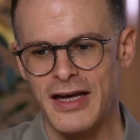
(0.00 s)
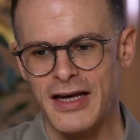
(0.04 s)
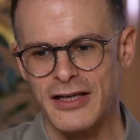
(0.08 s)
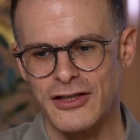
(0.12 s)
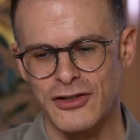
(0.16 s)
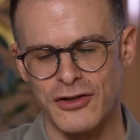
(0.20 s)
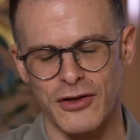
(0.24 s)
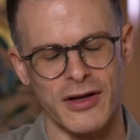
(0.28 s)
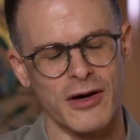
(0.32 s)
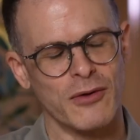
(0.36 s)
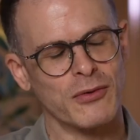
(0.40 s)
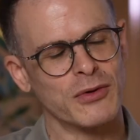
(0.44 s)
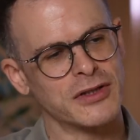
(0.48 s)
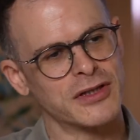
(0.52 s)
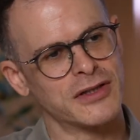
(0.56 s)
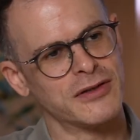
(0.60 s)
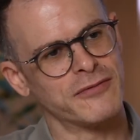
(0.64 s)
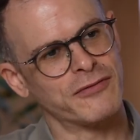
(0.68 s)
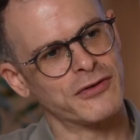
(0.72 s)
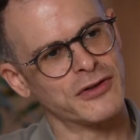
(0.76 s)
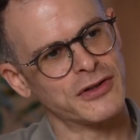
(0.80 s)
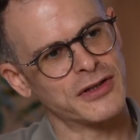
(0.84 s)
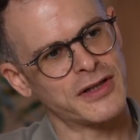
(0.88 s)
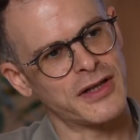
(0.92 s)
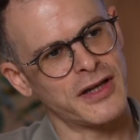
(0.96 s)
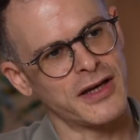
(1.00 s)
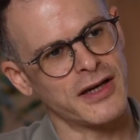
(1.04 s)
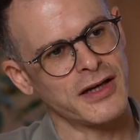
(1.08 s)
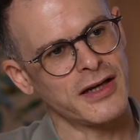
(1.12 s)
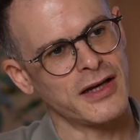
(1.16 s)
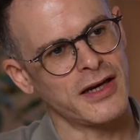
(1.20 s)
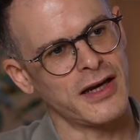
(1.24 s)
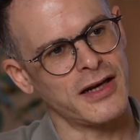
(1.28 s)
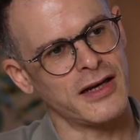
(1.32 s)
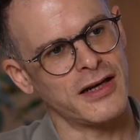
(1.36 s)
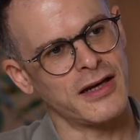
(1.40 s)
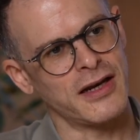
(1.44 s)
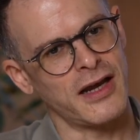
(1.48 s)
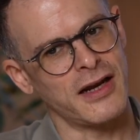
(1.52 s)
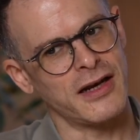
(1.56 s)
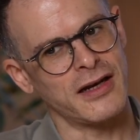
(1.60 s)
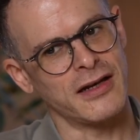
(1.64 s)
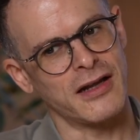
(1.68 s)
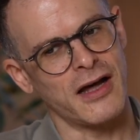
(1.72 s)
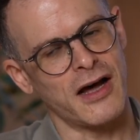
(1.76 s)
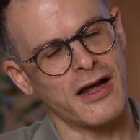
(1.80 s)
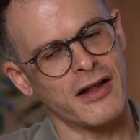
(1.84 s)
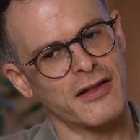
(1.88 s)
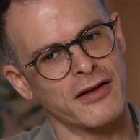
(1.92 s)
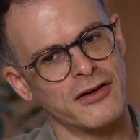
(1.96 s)
So that was the first thing. And
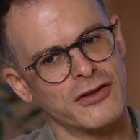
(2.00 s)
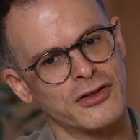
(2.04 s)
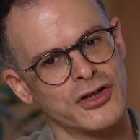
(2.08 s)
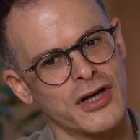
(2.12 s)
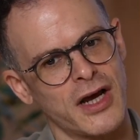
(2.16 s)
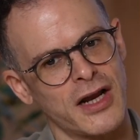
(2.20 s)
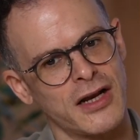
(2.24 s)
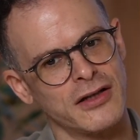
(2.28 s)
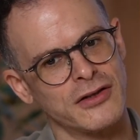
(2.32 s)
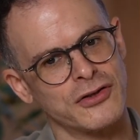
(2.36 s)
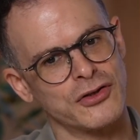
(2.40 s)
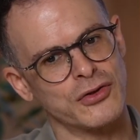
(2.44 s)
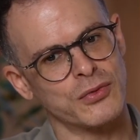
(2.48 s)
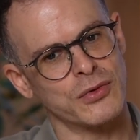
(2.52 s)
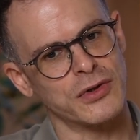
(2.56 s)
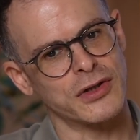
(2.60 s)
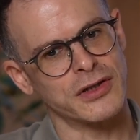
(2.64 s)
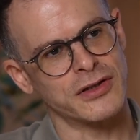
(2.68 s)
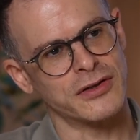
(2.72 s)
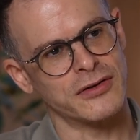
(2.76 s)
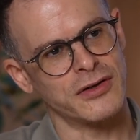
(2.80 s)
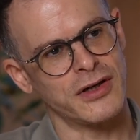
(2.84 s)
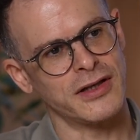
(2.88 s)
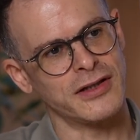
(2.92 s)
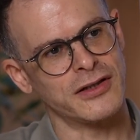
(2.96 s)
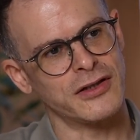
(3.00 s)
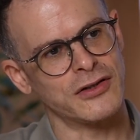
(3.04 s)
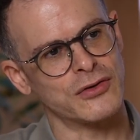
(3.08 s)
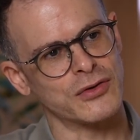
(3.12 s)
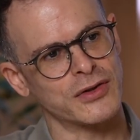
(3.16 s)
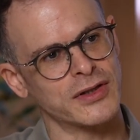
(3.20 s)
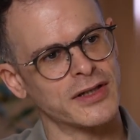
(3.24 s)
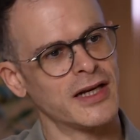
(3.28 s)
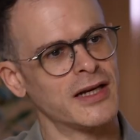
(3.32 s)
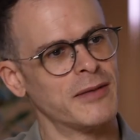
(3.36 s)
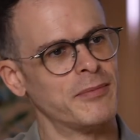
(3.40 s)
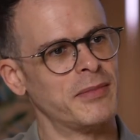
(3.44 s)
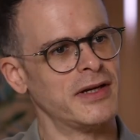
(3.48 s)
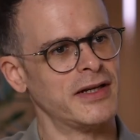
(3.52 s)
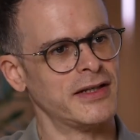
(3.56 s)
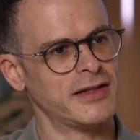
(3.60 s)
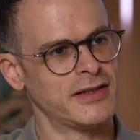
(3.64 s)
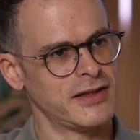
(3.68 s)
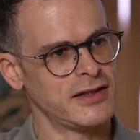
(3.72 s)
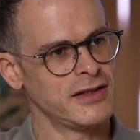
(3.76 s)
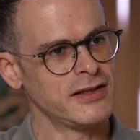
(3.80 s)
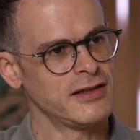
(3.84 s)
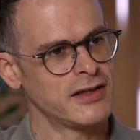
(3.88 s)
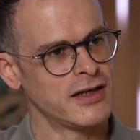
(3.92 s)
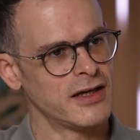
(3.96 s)
the other challenge was related to
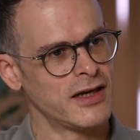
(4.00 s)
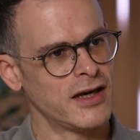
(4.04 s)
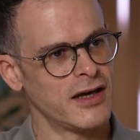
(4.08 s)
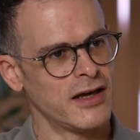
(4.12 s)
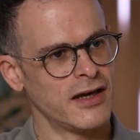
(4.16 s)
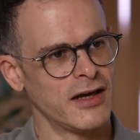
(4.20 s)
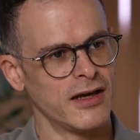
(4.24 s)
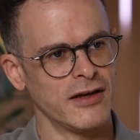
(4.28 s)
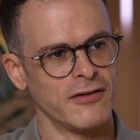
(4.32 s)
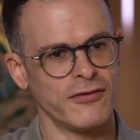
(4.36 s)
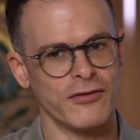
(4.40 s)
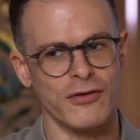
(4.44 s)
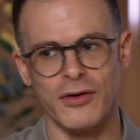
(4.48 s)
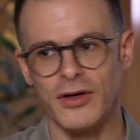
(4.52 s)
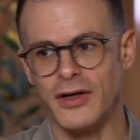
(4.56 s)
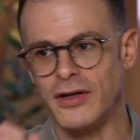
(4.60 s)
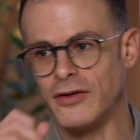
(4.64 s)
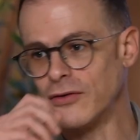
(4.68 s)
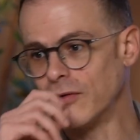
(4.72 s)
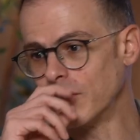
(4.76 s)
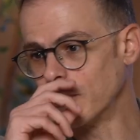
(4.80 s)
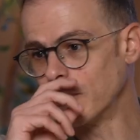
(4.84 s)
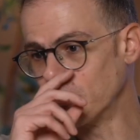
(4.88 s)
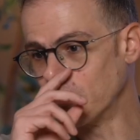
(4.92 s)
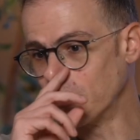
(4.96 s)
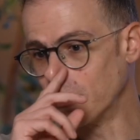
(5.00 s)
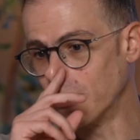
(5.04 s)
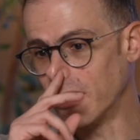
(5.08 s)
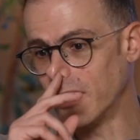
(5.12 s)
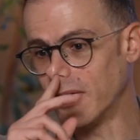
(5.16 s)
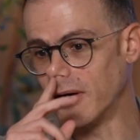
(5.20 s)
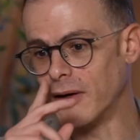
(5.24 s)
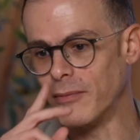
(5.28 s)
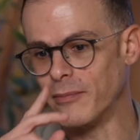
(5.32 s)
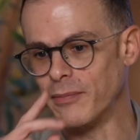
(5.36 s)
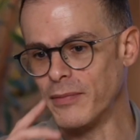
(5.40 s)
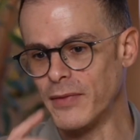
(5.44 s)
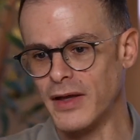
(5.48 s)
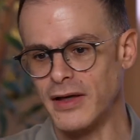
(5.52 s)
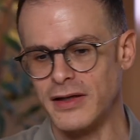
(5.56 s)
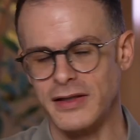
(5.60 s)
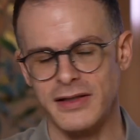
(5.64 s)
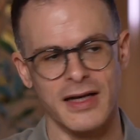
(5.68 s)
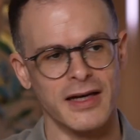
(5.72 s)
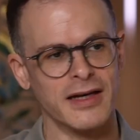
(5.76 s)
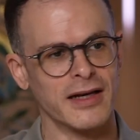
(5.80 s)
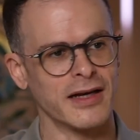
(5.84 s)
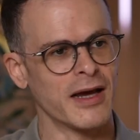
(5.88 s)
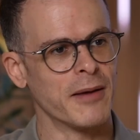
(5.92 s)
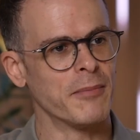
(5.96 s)
scalability. If you need to
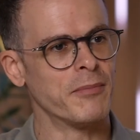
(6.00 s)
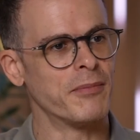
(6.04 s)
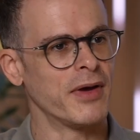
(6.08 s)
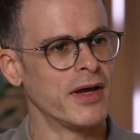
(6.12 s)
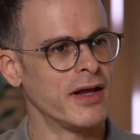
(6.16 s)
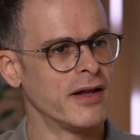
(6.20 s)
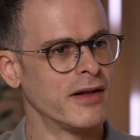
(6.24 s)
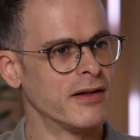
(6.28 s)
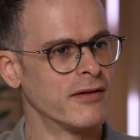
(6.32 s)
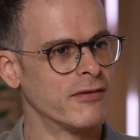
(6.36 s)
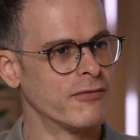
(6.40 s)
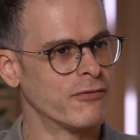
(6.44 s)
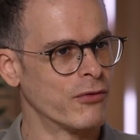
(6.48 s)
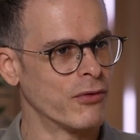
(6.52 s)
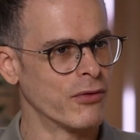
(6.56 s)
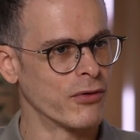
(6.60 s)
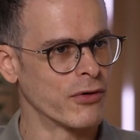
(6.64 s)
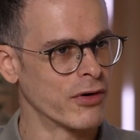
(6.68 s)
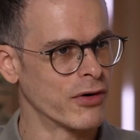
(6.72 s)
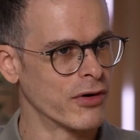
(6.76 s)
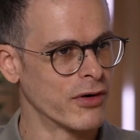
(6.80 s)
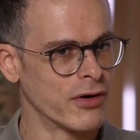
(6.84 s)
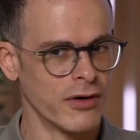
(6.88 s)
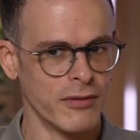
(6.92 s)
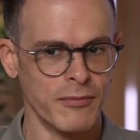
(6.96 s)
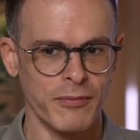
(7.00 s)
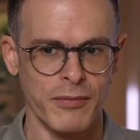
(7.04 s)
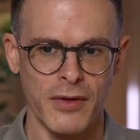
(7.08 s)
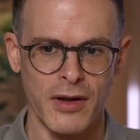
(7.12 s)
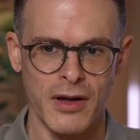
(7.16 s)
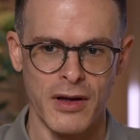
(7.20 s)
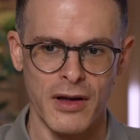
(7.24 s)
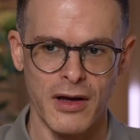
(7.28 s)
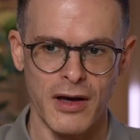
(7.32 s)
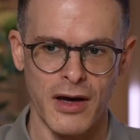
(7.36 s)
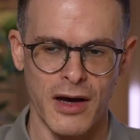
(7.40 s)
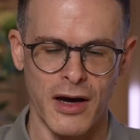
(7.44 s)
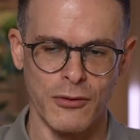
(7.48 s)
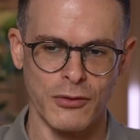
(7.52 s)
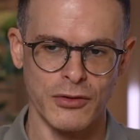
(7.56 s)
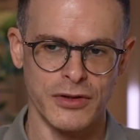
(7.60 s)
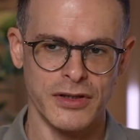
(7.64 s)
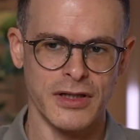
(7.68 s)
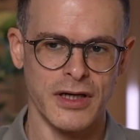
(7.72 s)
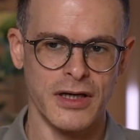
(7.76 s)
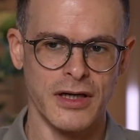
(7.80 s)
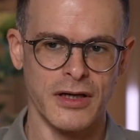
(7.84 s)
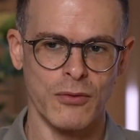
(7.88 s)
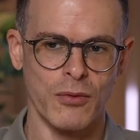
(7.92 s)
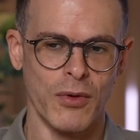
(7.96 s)
send a campaign for, I would
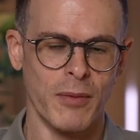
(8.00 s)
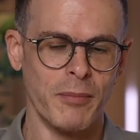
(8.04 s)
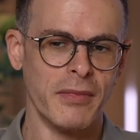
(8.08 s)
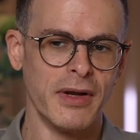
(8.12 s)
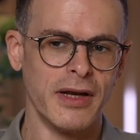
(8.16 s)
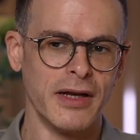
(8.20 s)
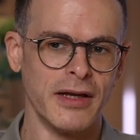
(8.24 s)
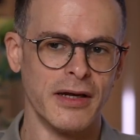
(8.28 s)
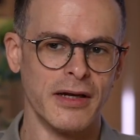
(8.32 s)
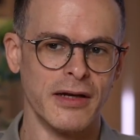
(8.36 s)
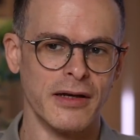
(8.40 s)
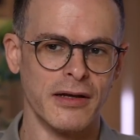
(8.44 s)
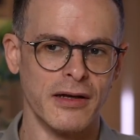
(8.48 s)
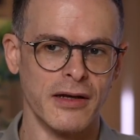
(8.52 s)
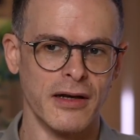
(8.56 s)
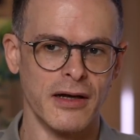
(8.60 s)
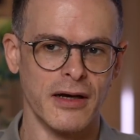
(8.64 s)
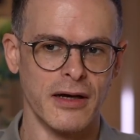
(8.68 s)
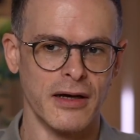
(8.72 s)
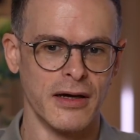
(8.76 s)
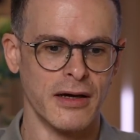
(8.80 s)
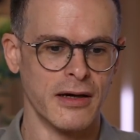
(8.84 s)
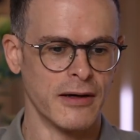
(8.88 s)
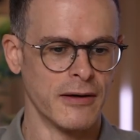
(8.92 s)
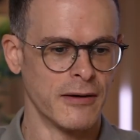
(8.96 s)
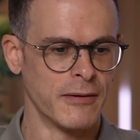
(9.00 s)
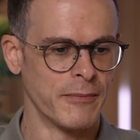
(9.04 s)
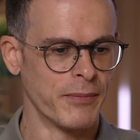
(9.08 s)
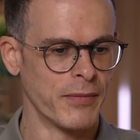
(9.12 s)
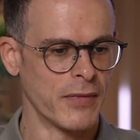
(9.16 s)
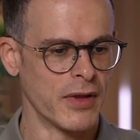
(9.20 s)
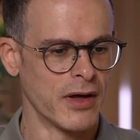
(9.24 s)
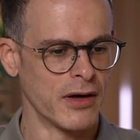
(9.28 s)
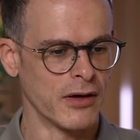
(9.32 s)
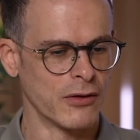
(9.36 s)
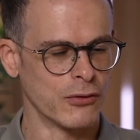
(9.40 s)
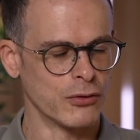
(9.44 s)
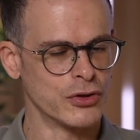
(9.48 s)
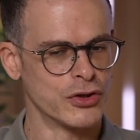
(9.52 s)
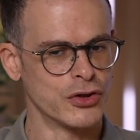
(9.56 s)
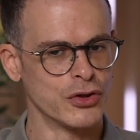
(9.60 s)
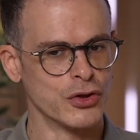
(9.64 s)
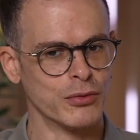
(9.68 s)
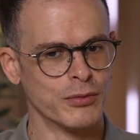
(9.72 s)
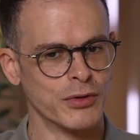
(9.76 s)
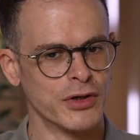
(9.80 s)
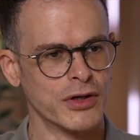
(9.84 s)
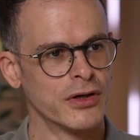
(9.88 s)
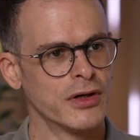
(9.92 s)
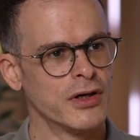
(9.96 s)
say, 1 million
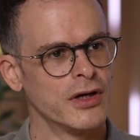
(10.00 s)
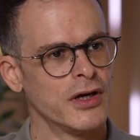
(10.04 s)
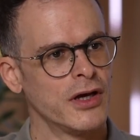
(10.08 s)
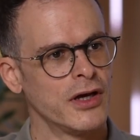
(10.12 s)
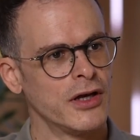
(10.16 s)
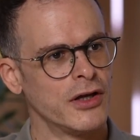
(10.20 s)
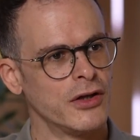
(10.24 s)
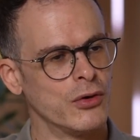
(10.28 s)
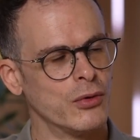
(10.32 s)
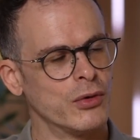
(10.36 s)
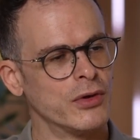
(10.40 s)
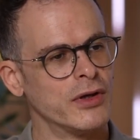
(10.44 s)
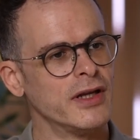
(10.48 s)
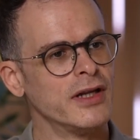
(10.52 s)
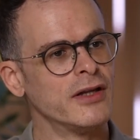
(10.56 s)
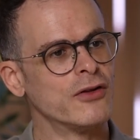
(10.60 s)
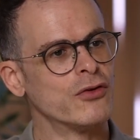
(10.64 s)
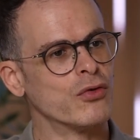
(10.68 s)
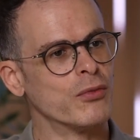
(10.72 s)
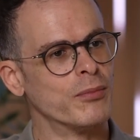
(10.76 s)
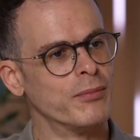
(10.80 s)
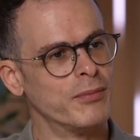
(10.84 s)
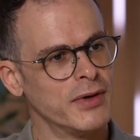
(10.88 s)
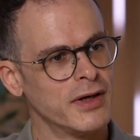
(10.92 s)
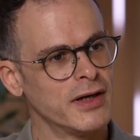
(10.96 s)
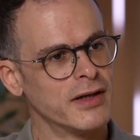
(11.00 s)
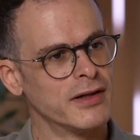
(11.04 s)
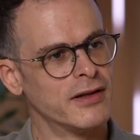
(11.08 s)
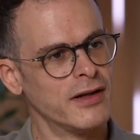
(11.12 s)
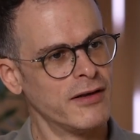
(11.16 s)
consumer, you would need to build the